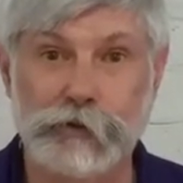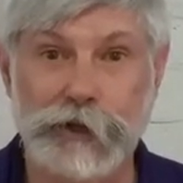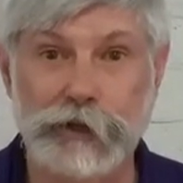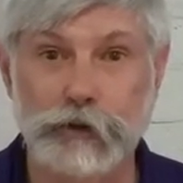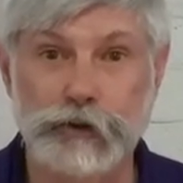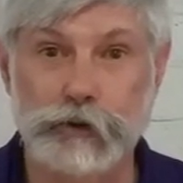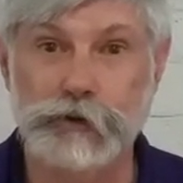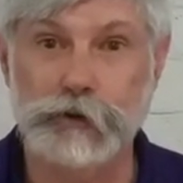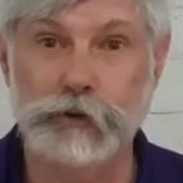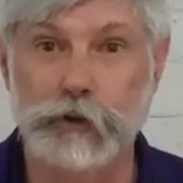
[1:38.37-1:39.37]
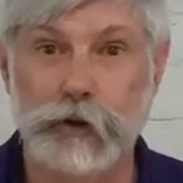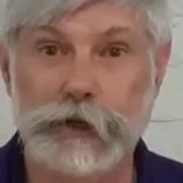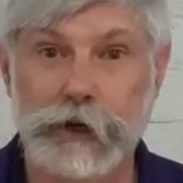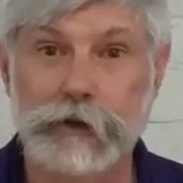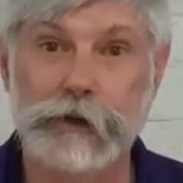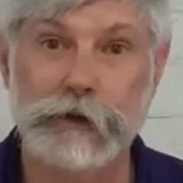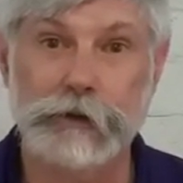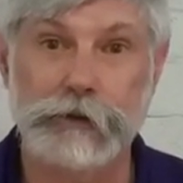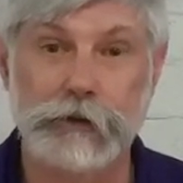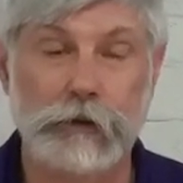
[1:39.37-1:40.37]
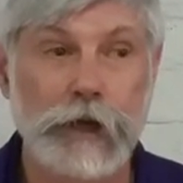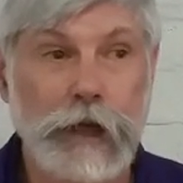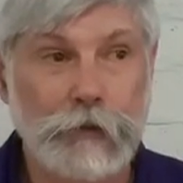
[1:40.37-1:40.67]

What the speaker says: stayed in New Jersey, New York area, you know.